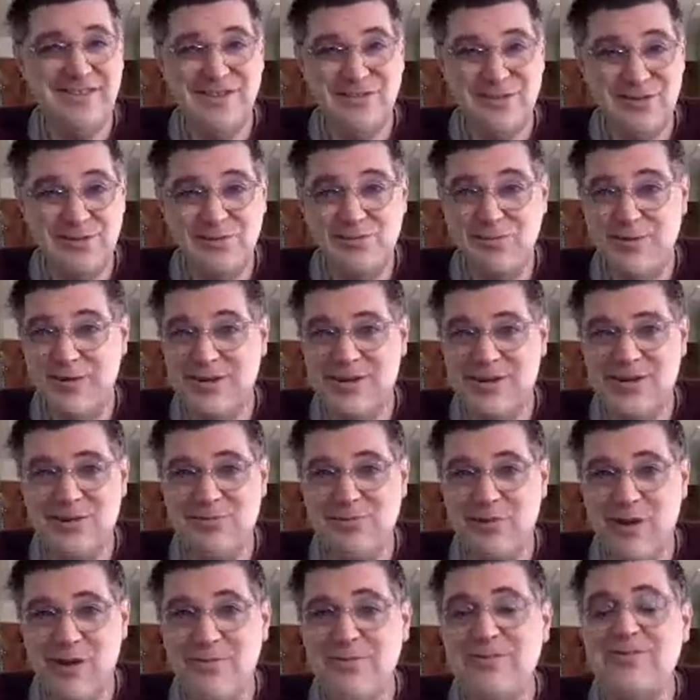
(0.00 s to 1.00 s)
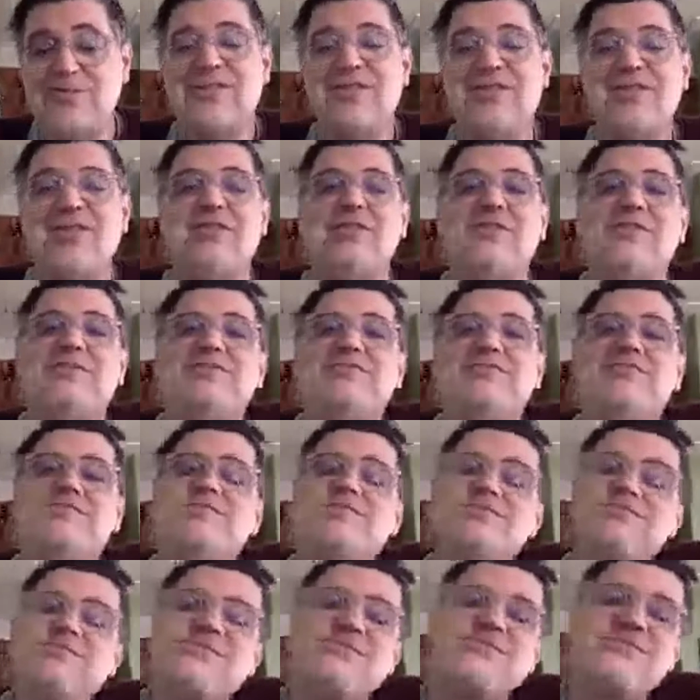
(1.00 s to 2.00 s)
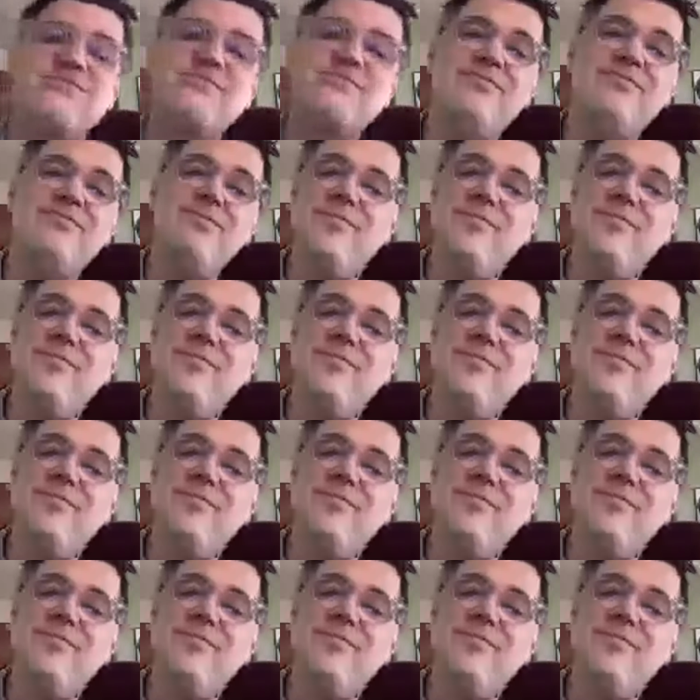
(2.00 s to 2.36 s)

to do what he's promised to do.